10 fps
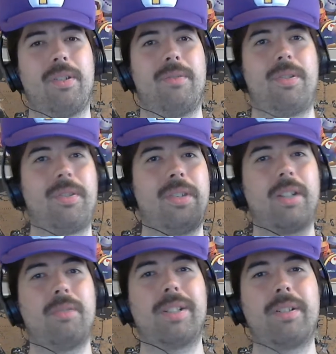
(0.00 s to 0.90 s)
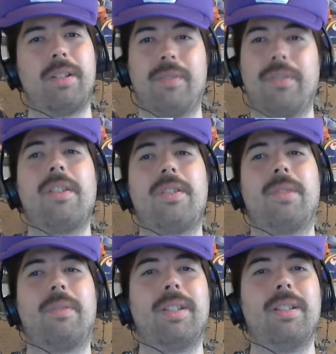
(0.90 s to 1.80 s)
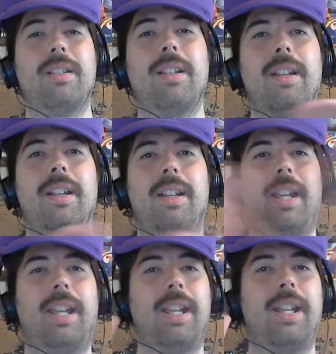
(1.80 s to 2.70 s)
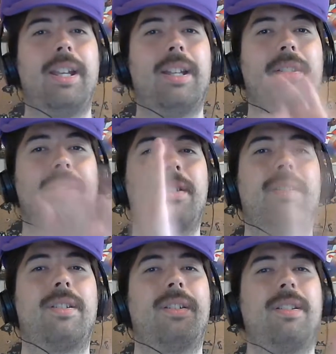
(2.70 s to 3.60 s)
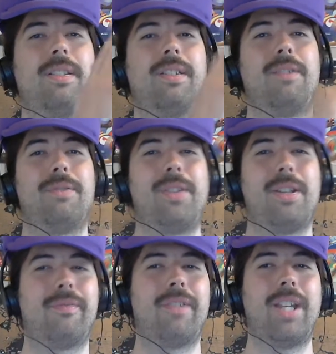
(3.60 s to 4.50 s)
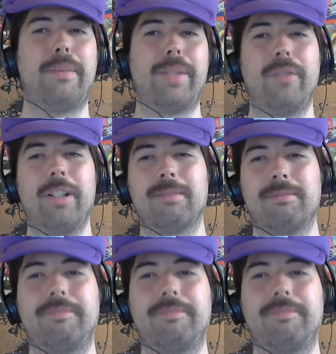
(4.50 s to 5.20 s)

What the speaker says: It was just that quick conversation with Phil, and that was the end of Abby and Will.